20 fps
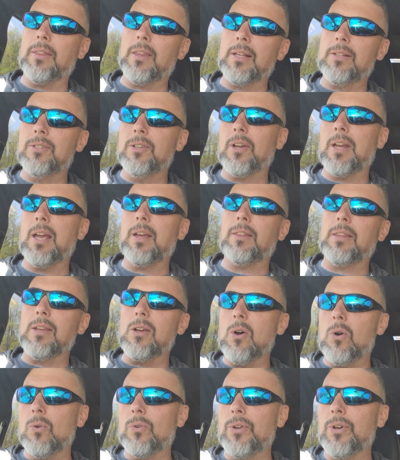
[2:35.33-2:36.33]
They took out the
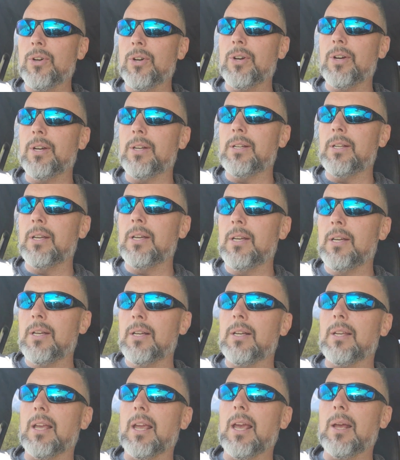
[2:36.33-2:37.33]
old hood
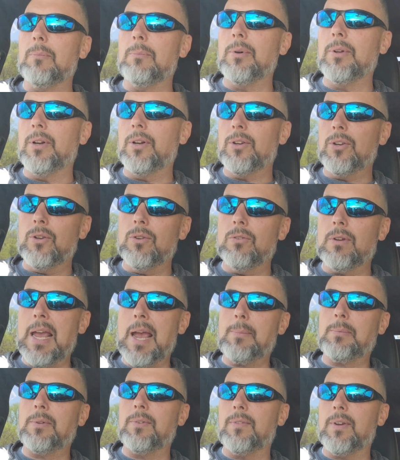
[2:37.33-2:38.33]
and put a new
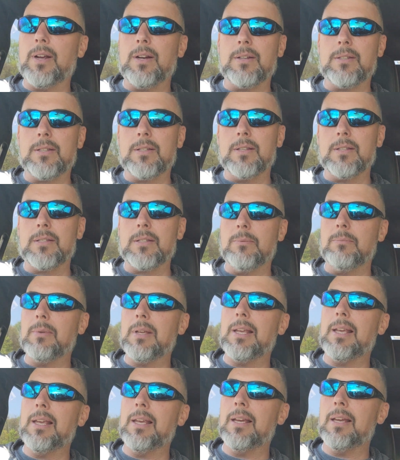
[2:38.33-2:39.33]
captive air
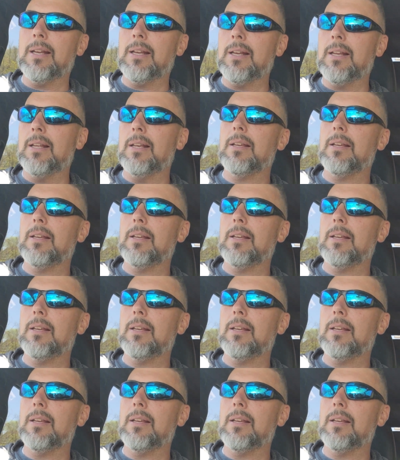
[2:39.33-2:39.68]
system in,